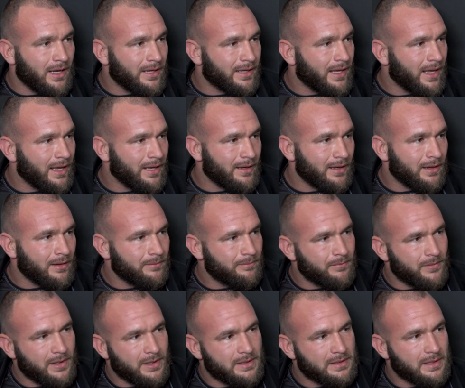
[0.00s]
I kind
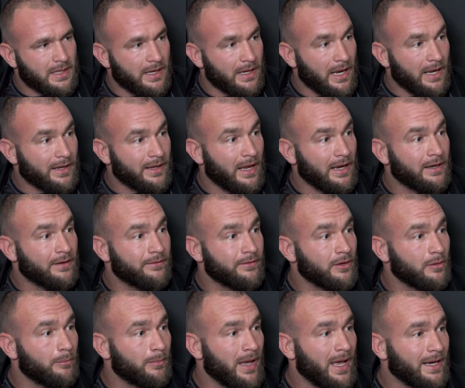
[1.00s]
of
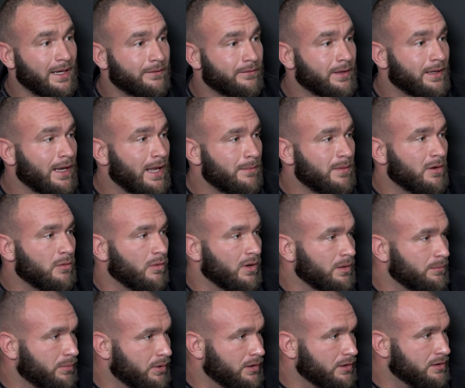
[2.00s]
feel bad even naming
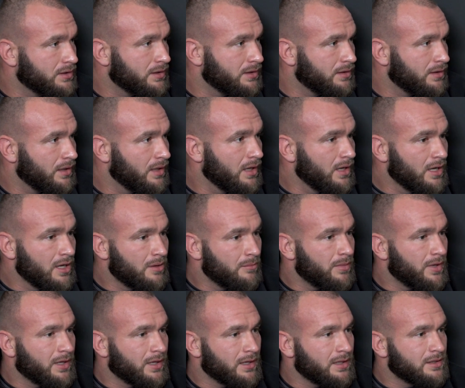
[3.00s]
one person,
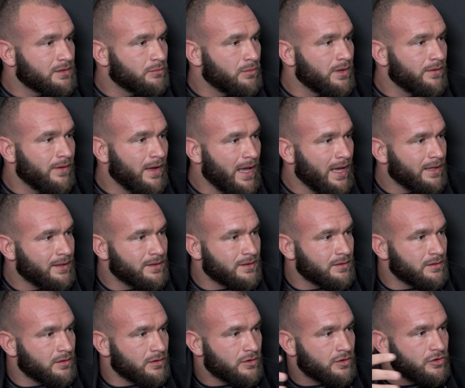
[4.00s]
because we've had
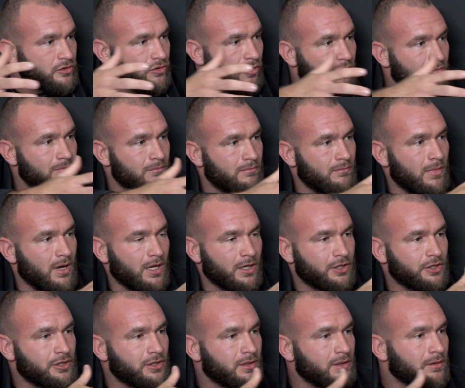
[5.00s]
so
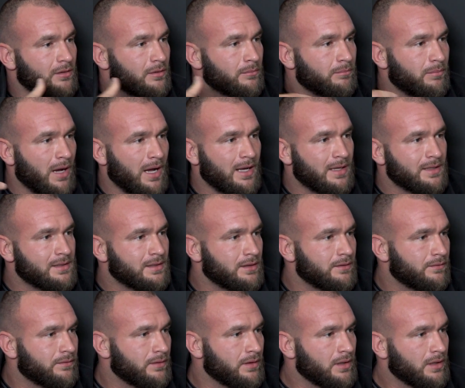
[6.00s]
much
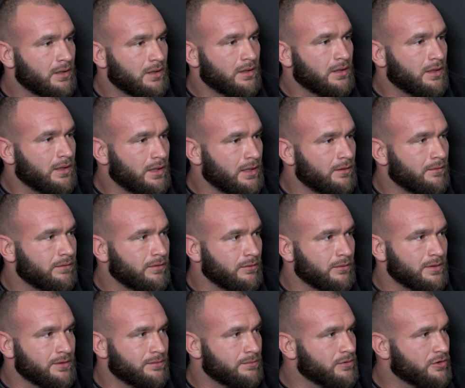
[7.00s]
positive
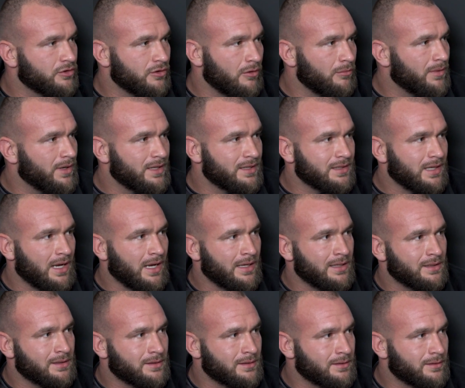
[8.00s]
influence from so many
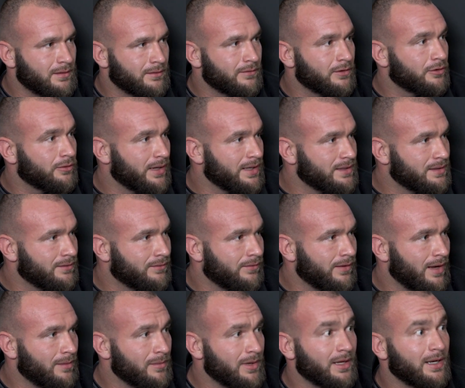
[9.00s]
sides of the Gracie
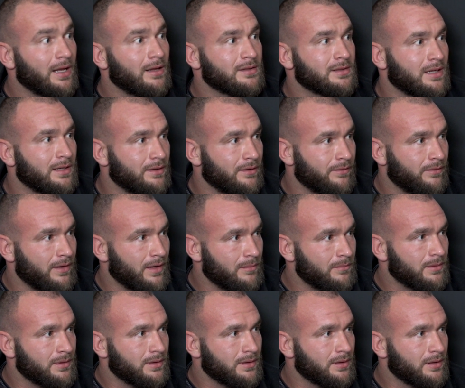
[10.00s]
family and outside the
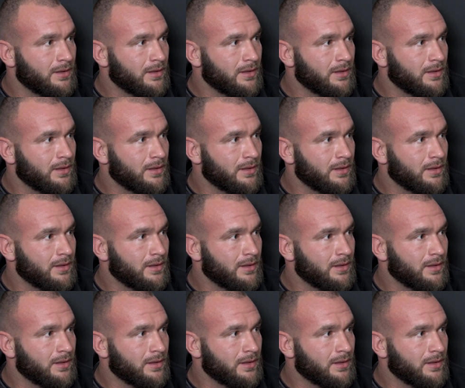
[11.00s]
family.